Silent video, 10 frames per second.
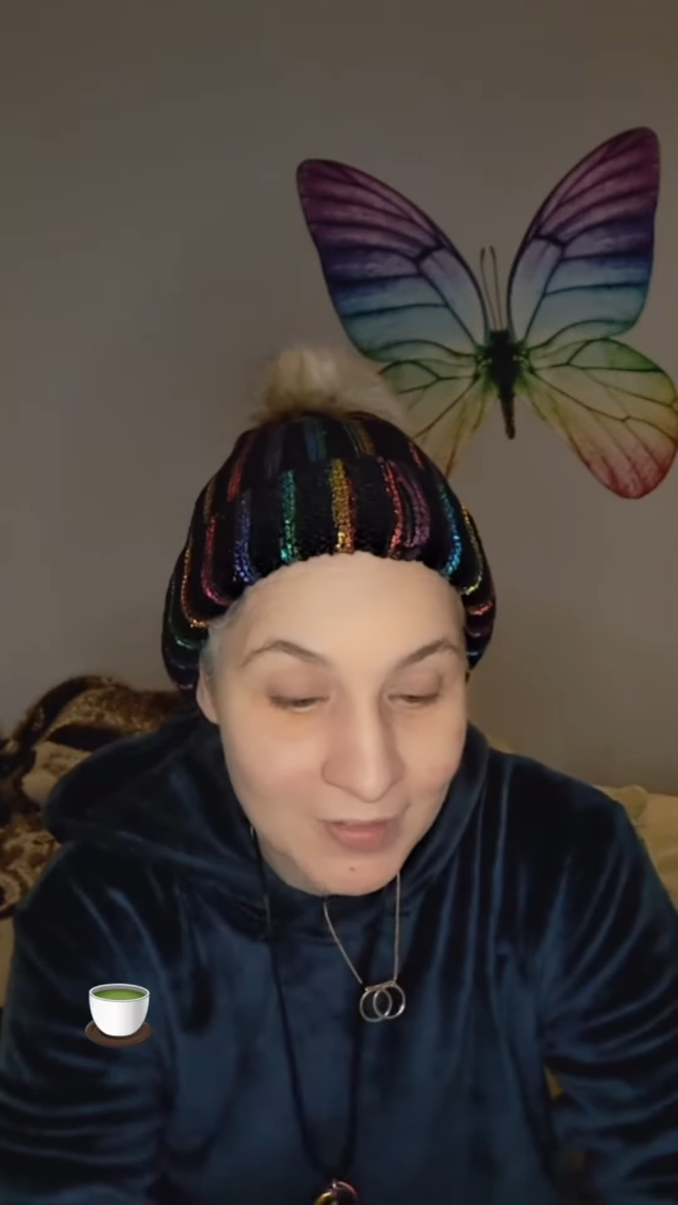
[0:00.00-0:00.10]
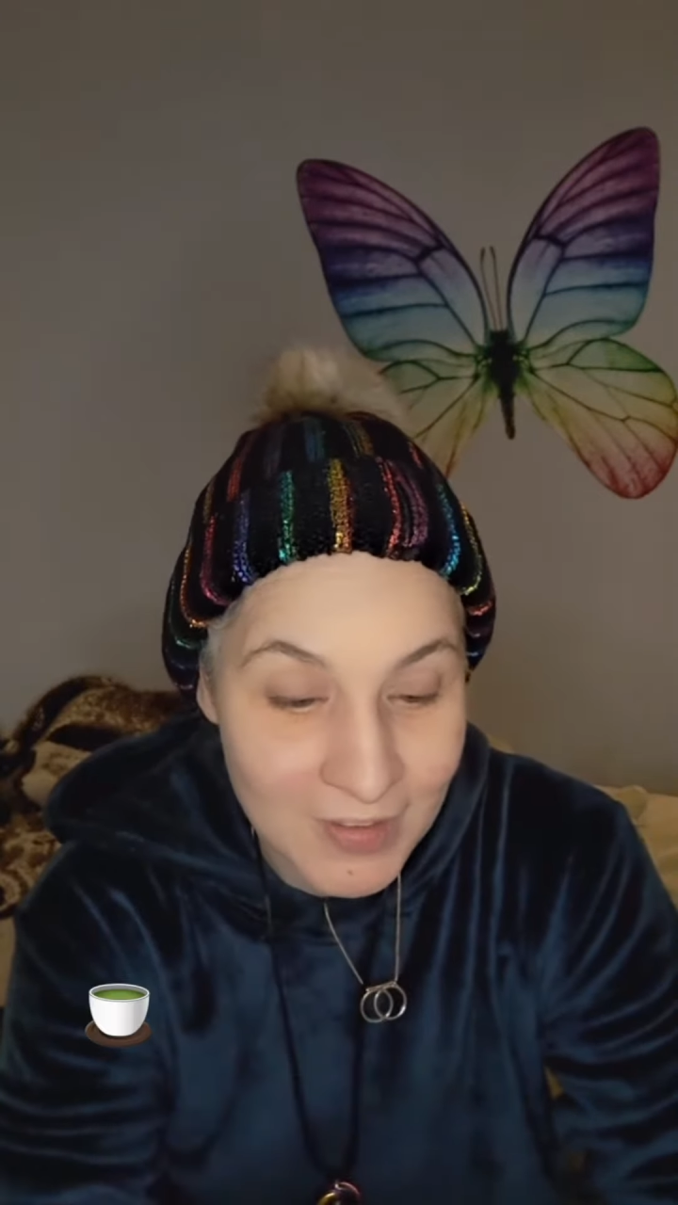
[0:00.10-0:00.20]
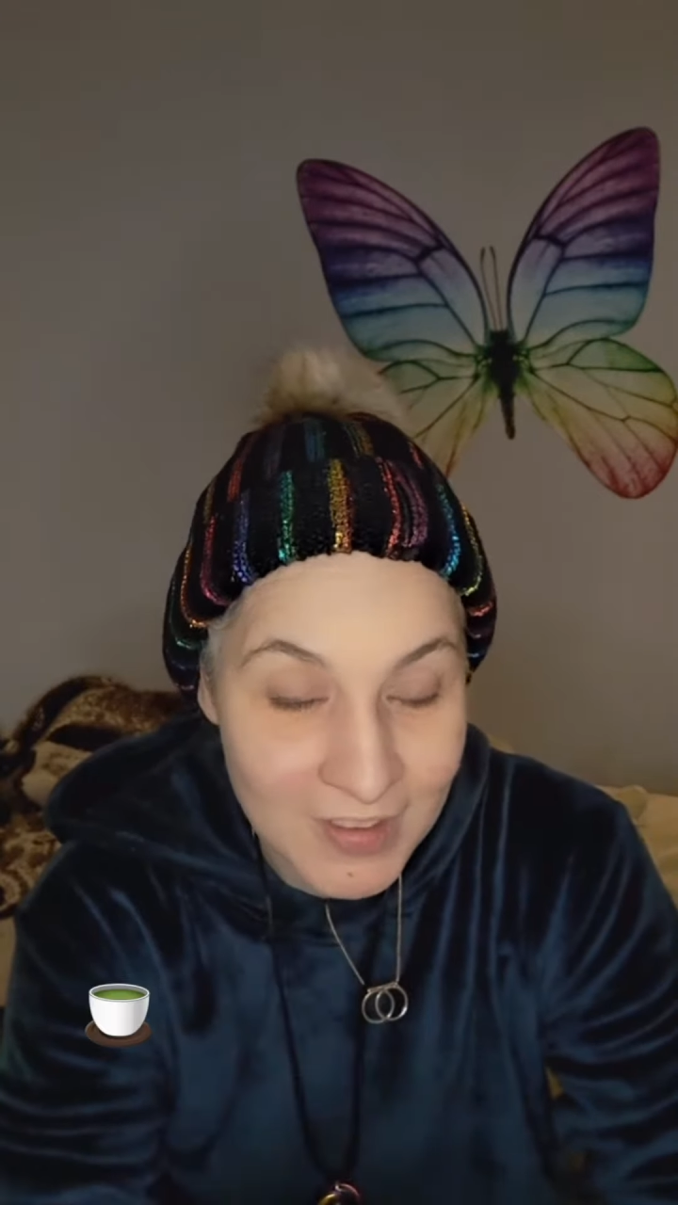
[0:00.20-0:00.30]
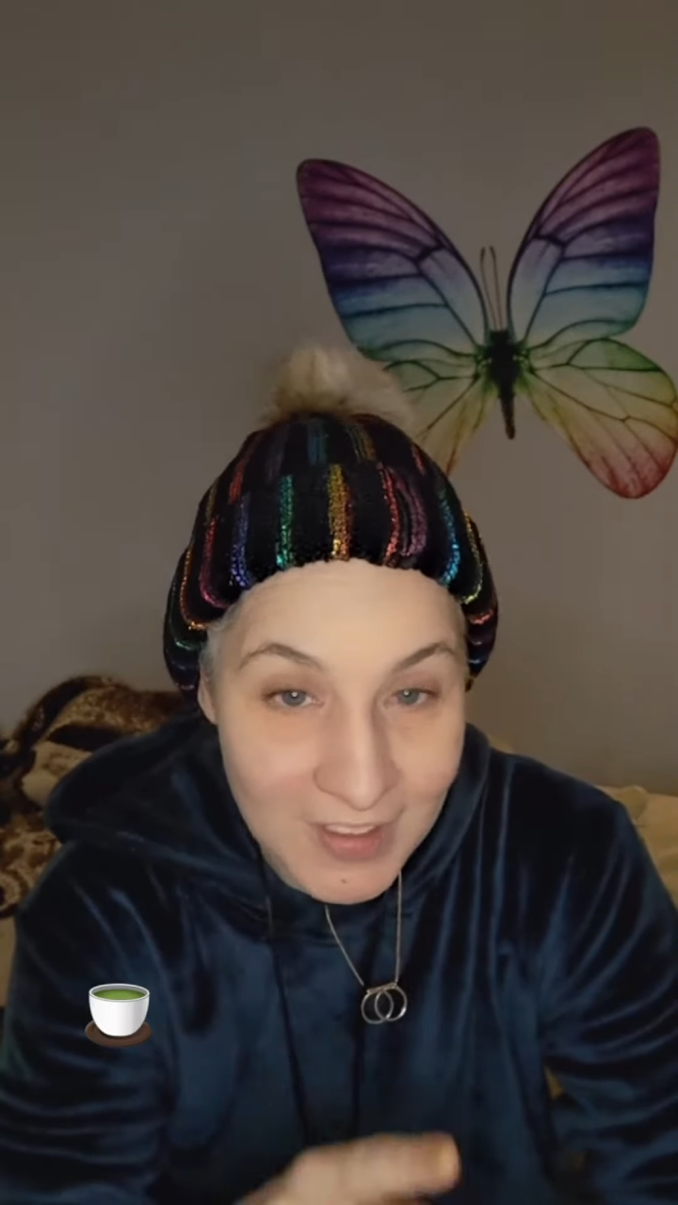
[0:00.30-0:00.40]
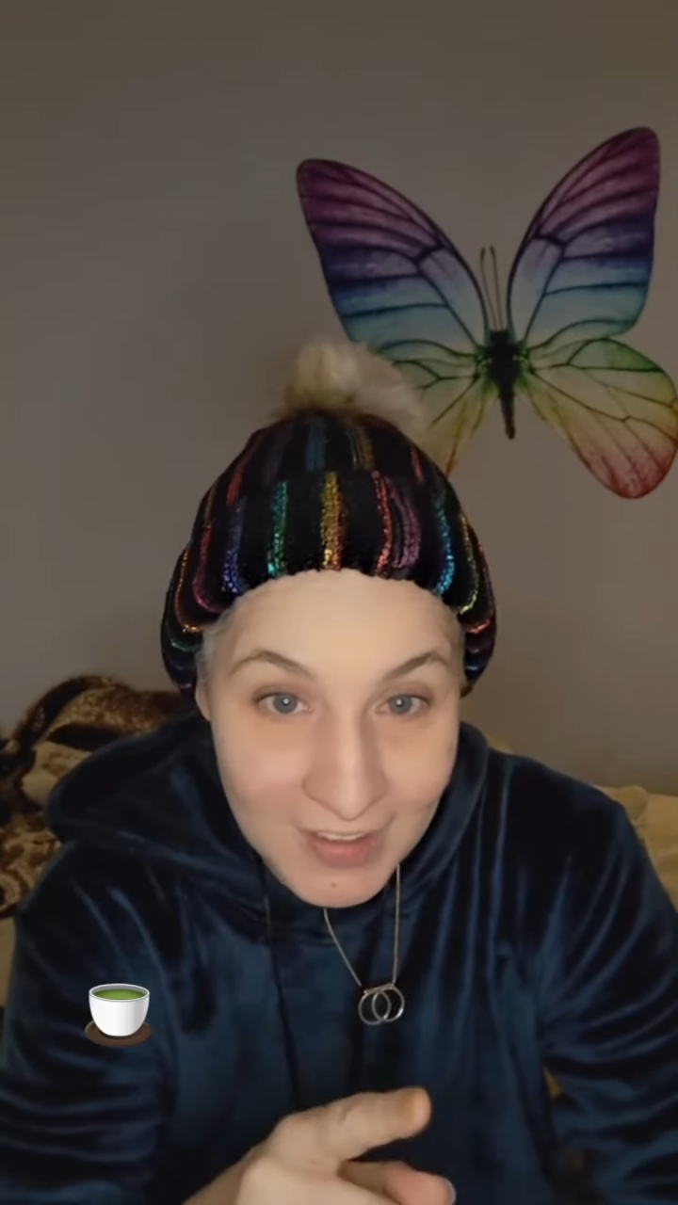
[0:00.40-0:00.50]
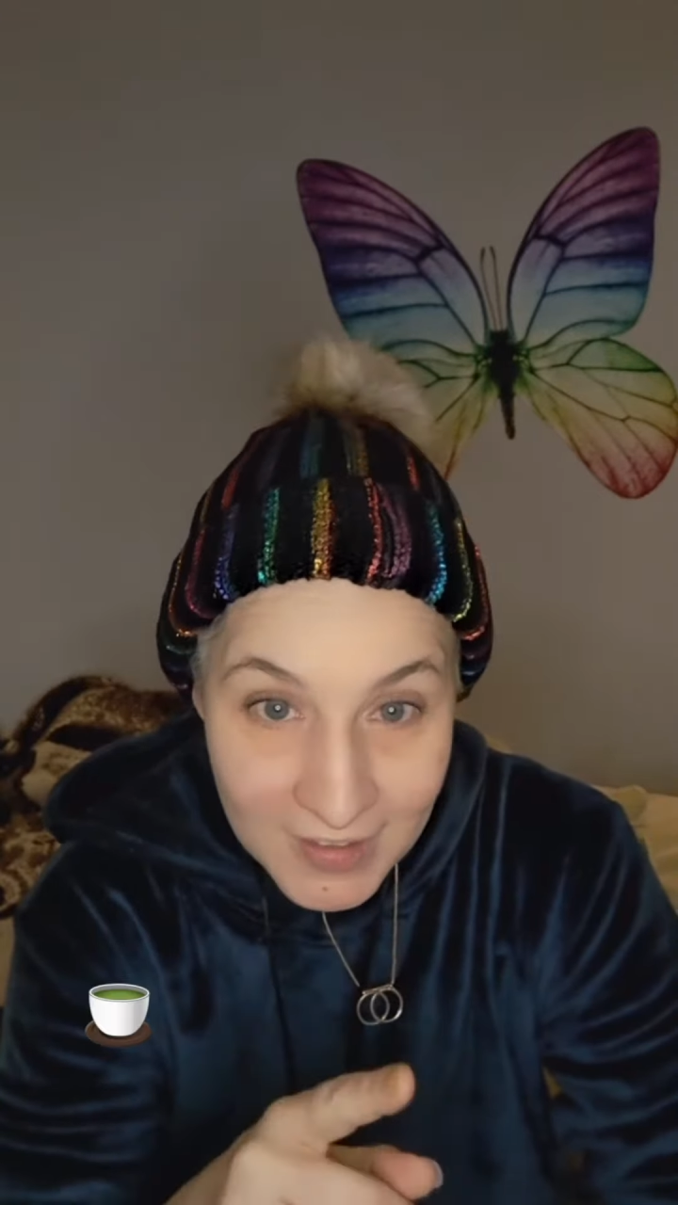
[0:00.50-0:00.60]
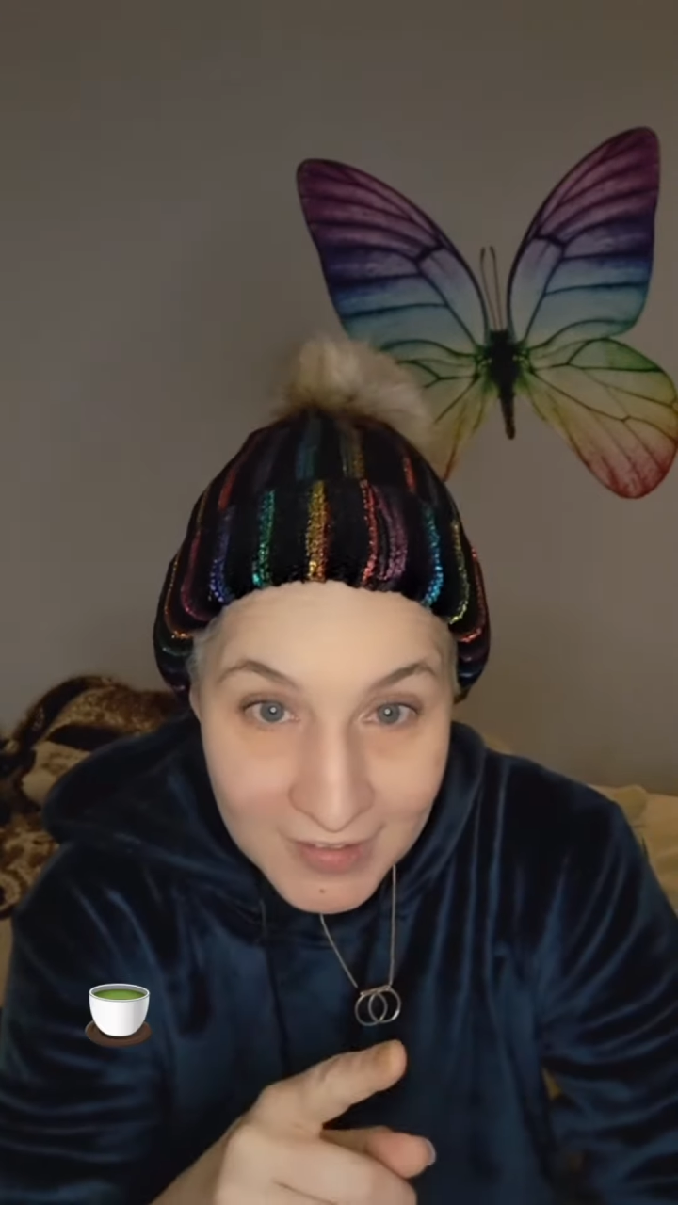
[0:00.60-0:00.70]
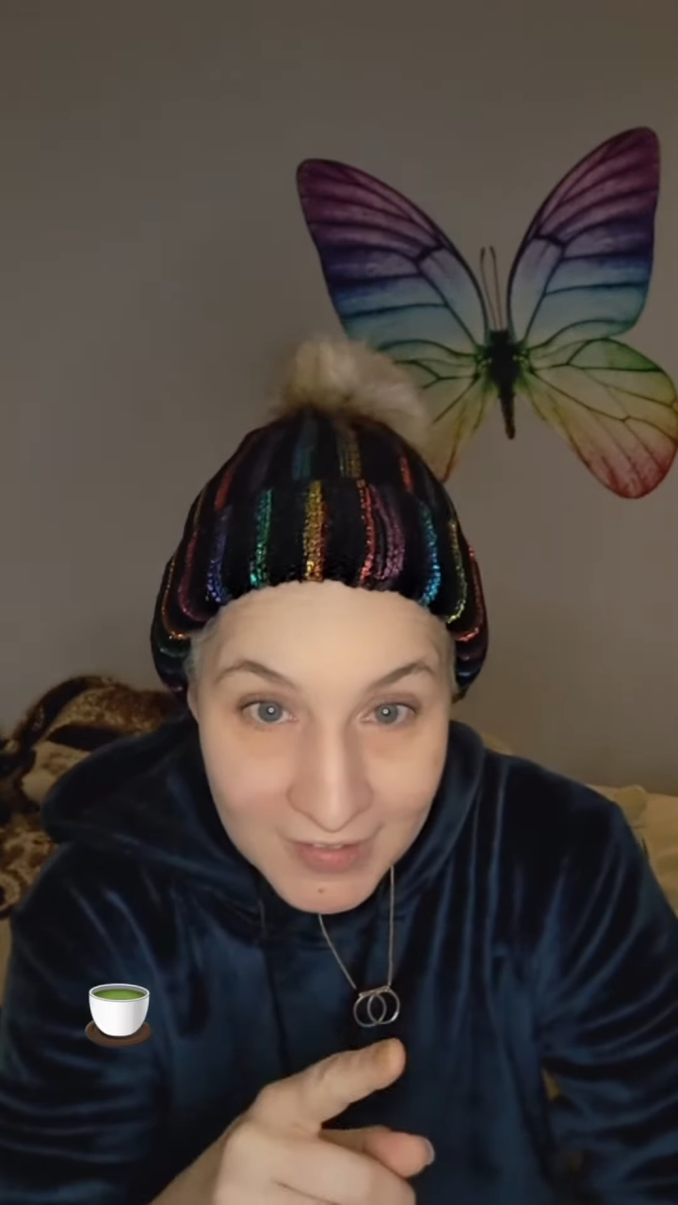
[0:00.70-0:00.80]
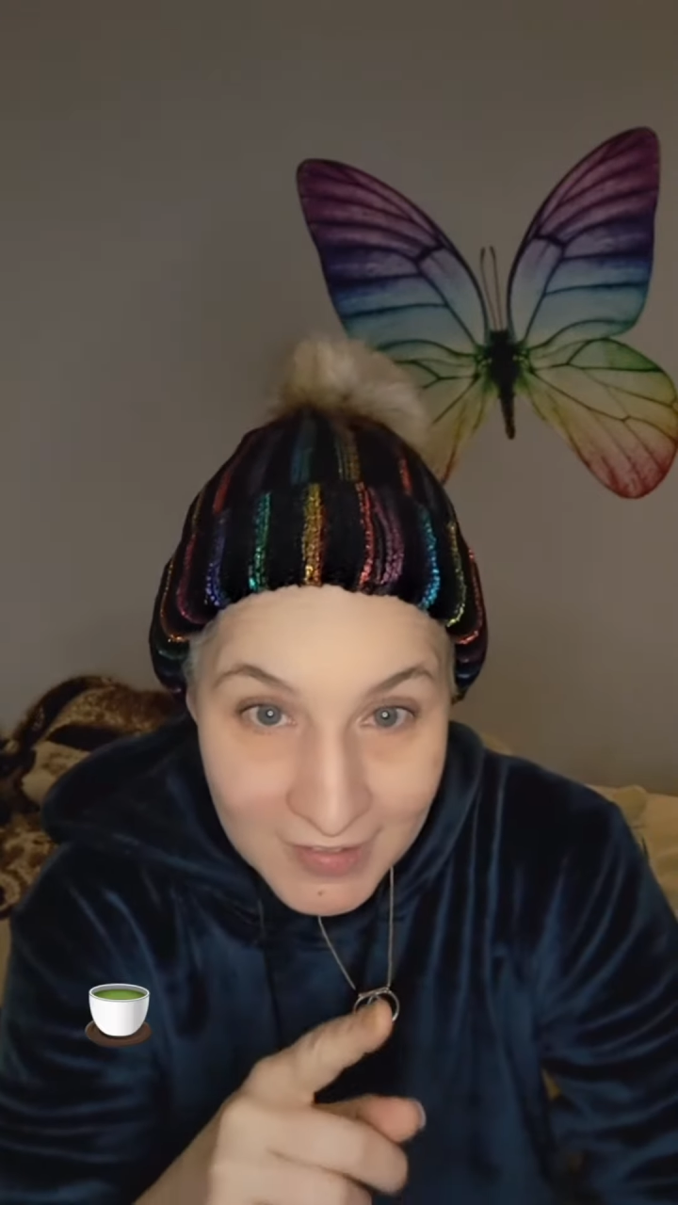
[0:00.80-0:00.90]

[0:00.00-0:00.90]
the tea